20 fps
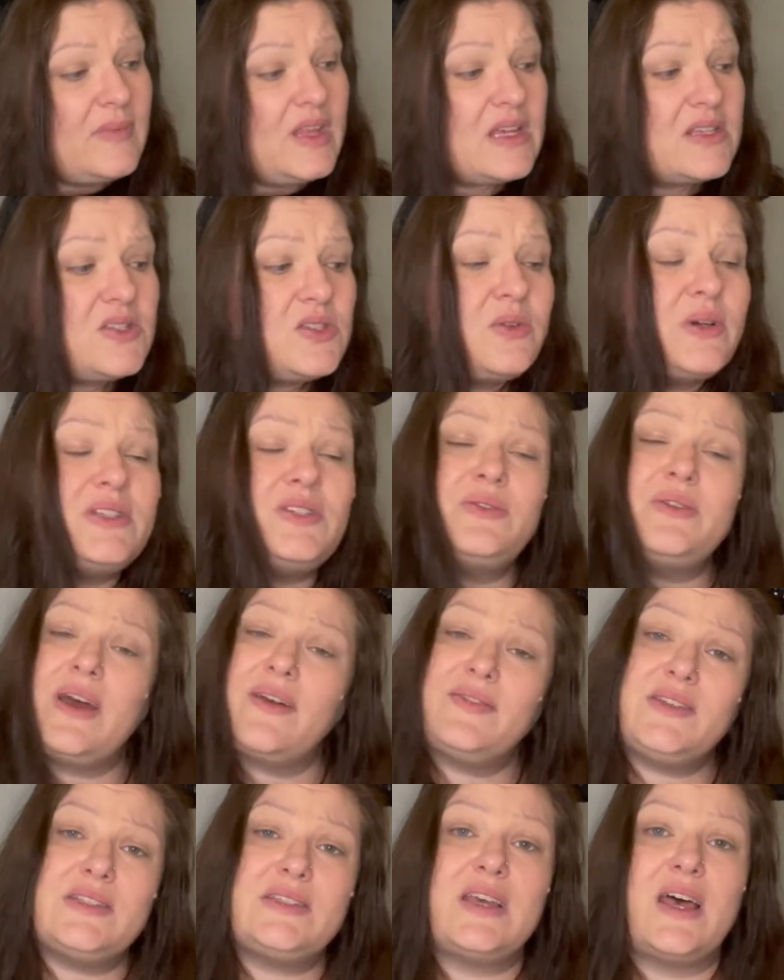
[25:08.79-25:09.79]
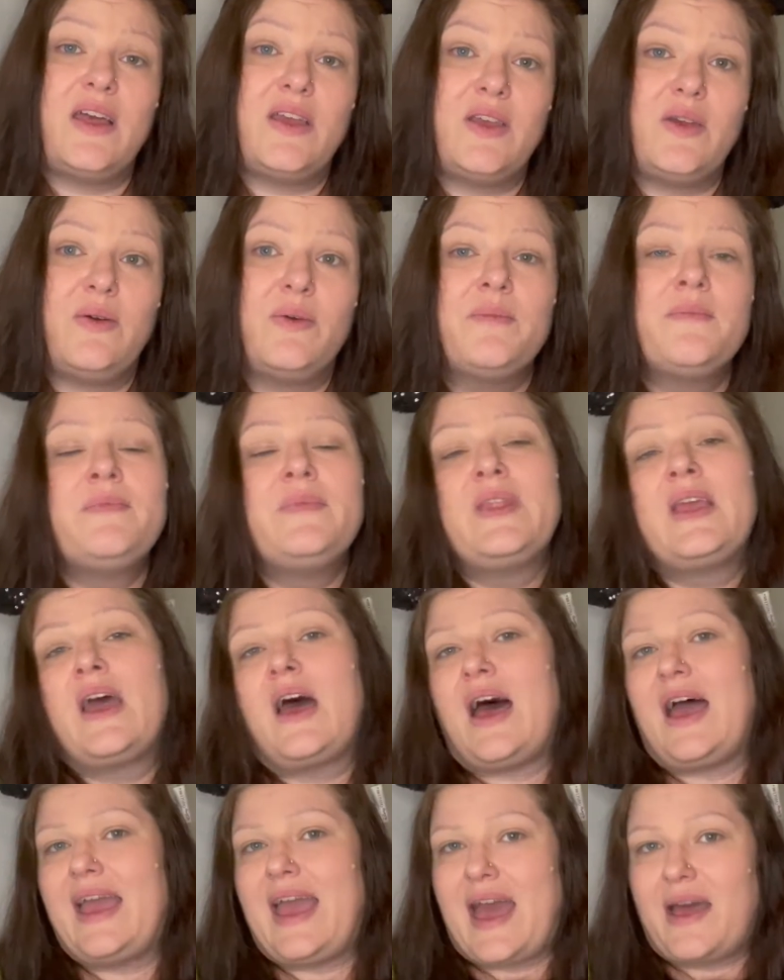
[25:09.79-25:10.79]
So I do have to tell you,
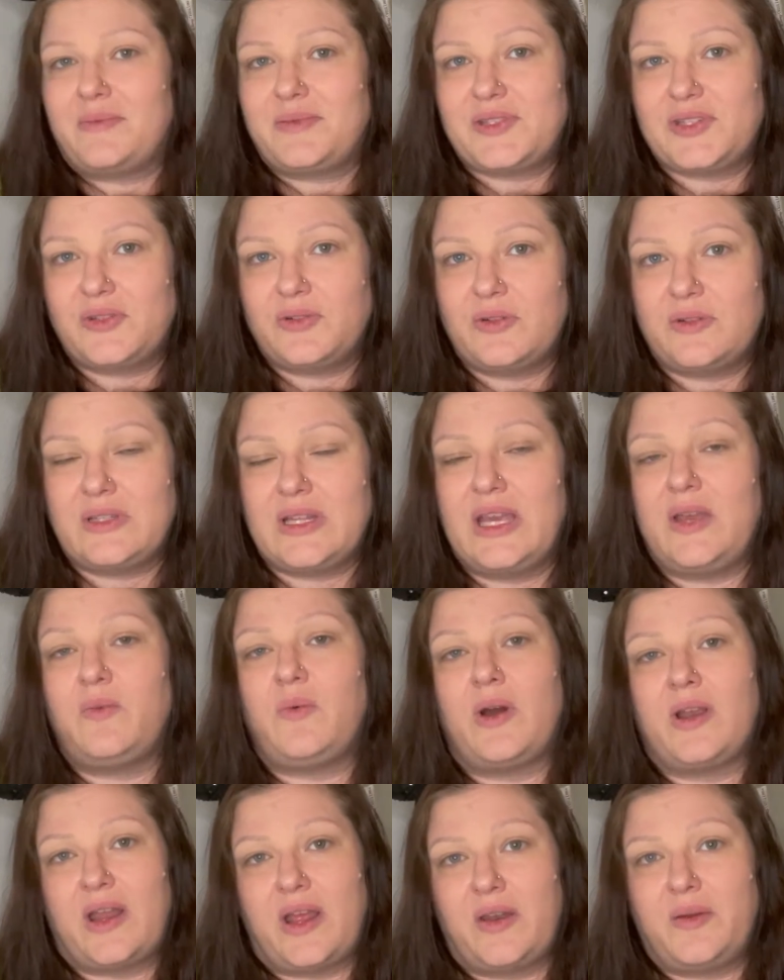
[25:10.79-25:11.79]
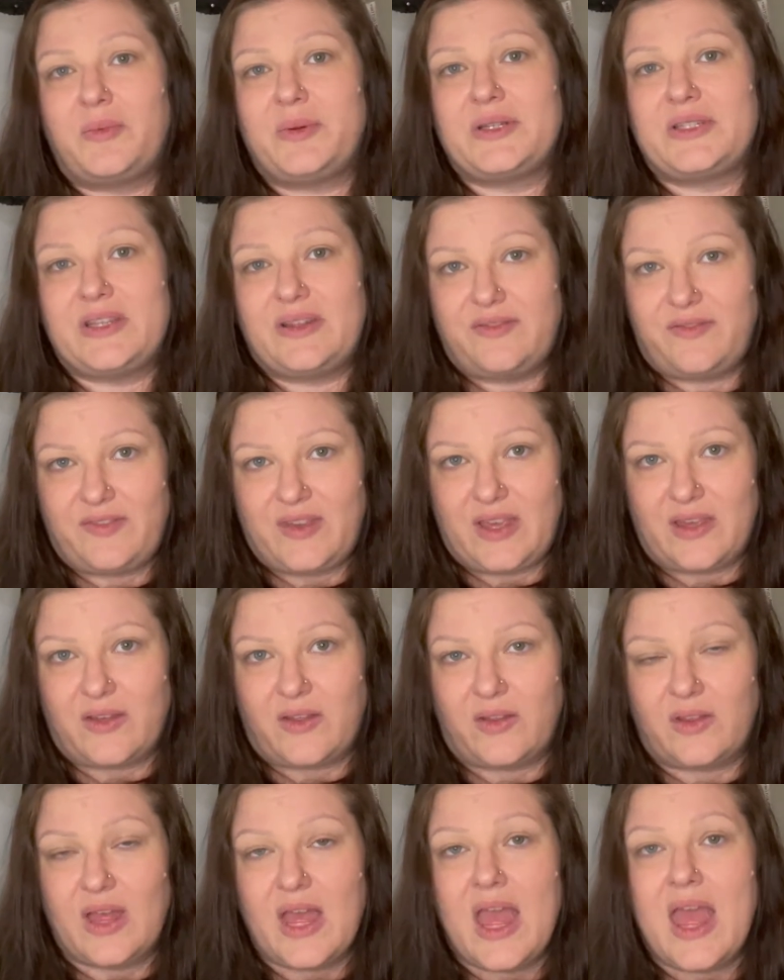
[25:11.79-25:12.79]
I absolutely 100%
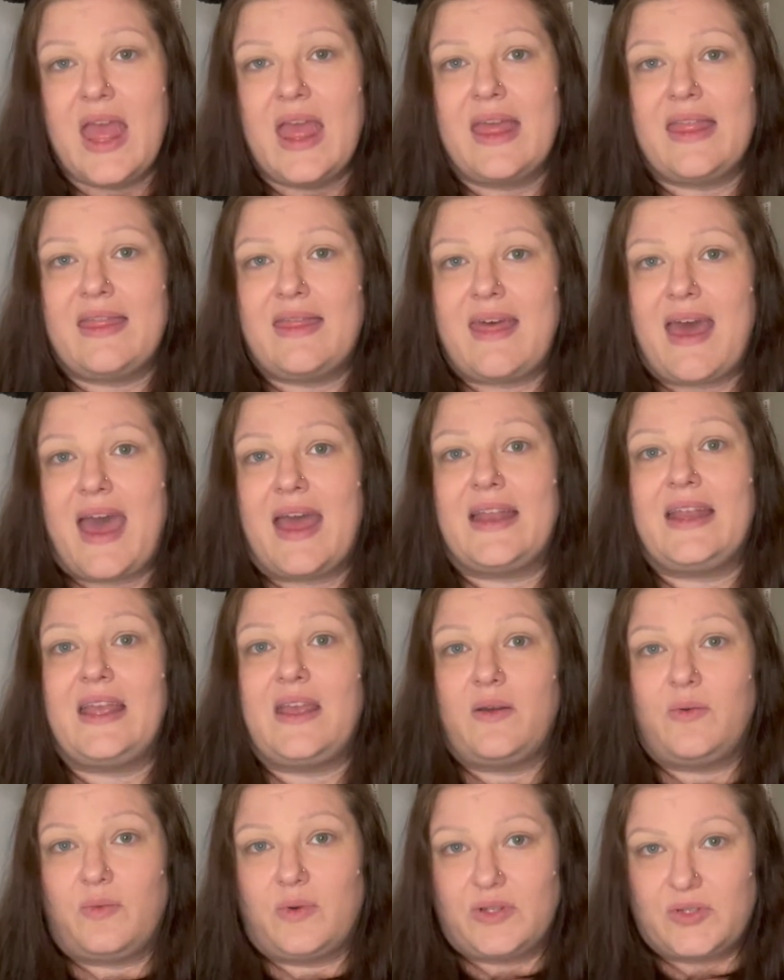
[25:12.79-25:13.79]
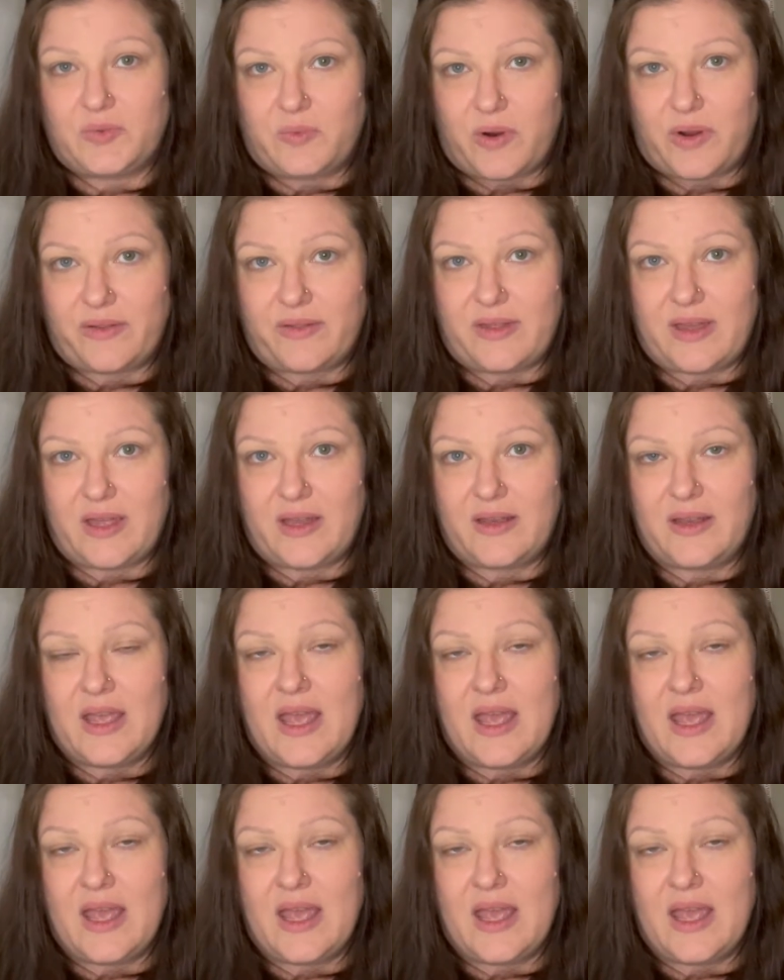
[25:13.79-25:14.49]
feel that it was worth it.